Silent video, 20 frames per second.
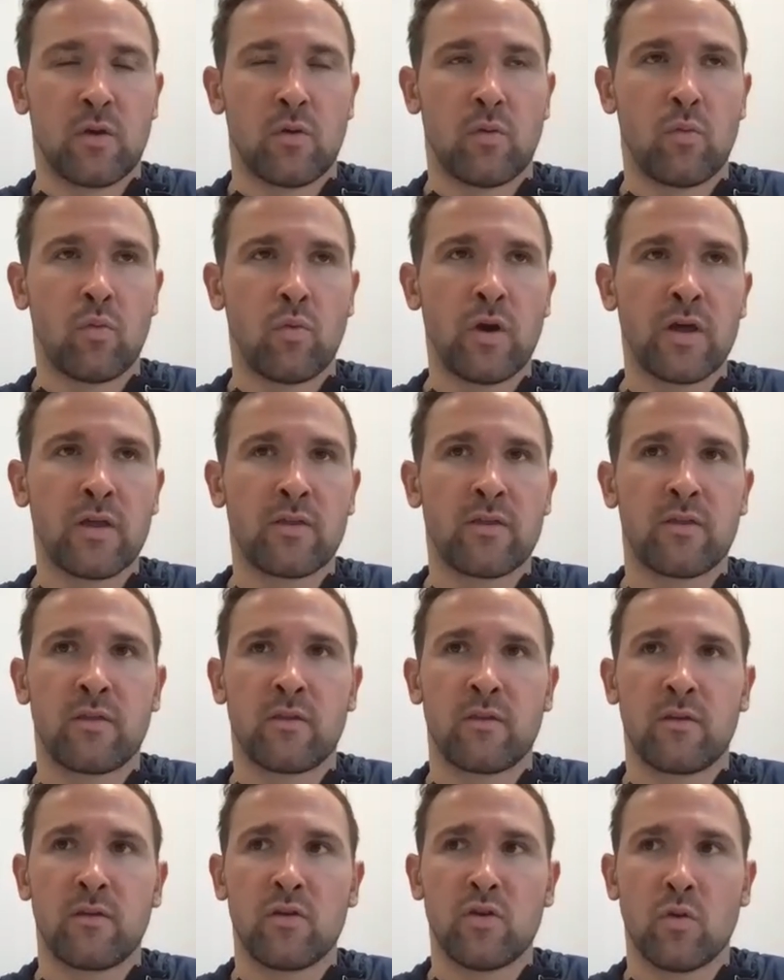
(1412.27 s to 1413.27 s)
with
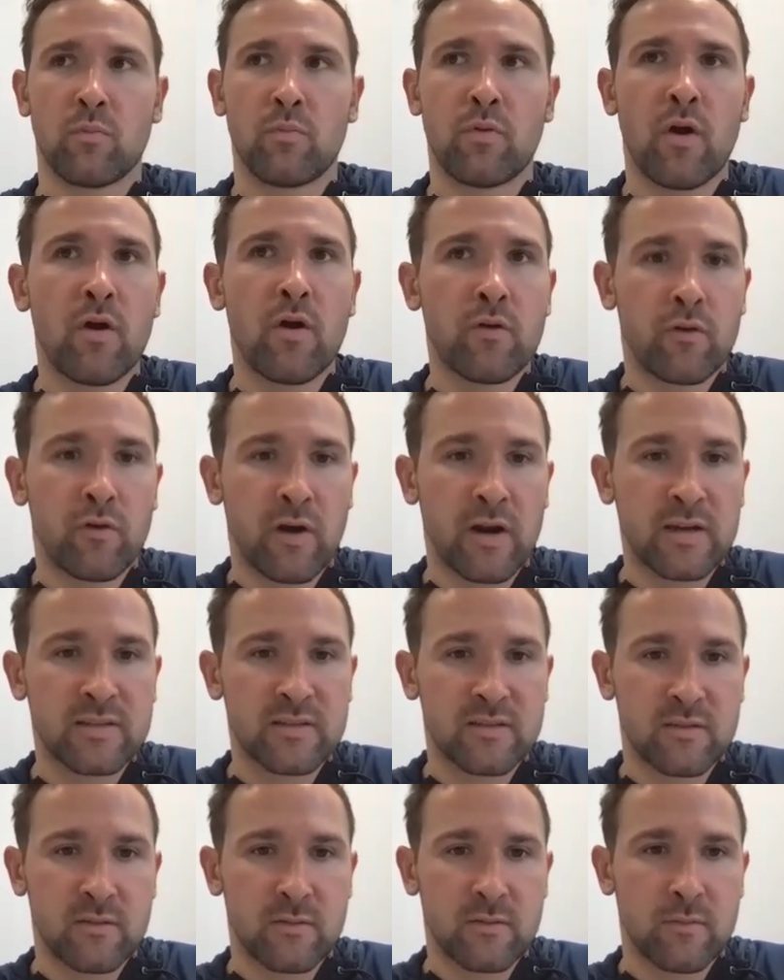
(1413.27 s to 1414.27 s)
your
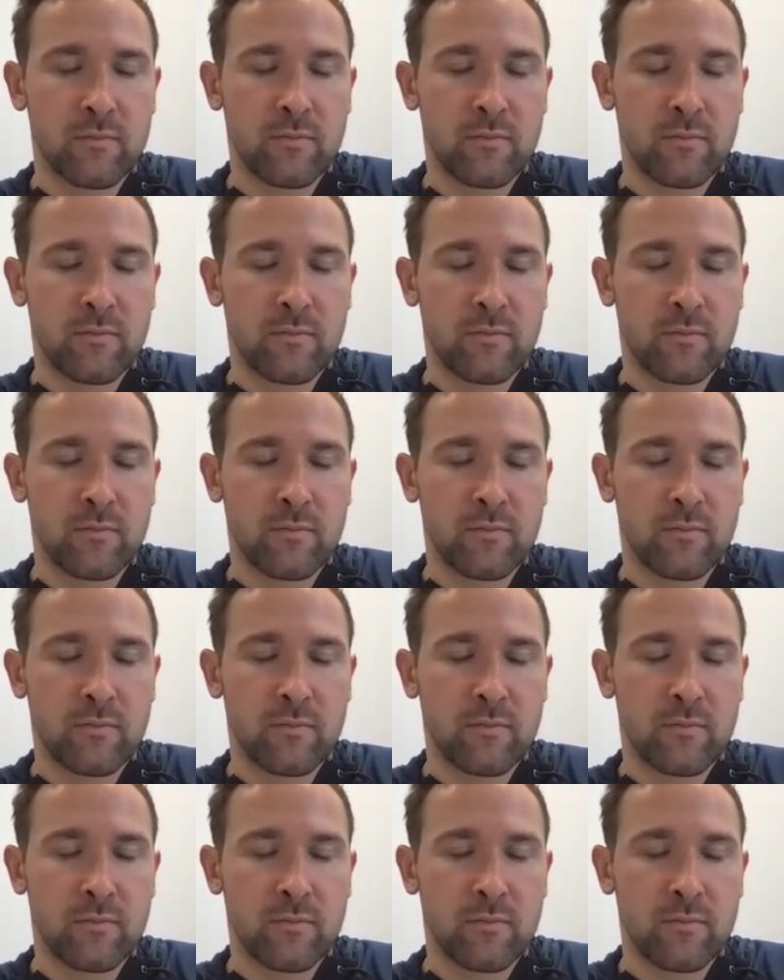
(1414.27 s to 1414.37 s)
progress,